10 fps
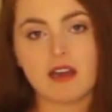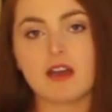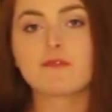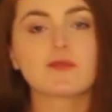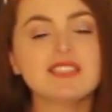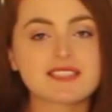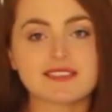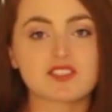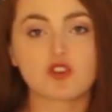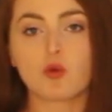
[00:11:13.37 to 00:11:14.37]
of
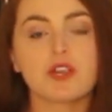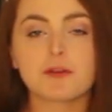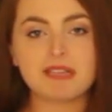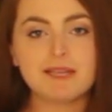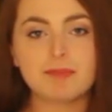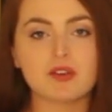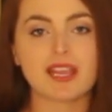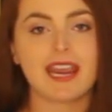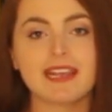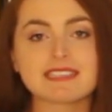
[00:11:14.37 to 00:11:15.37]
reasons queer
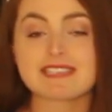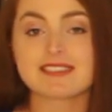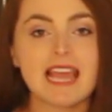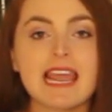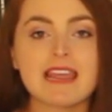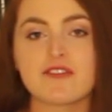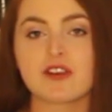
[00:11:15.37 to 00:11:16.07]
people can't say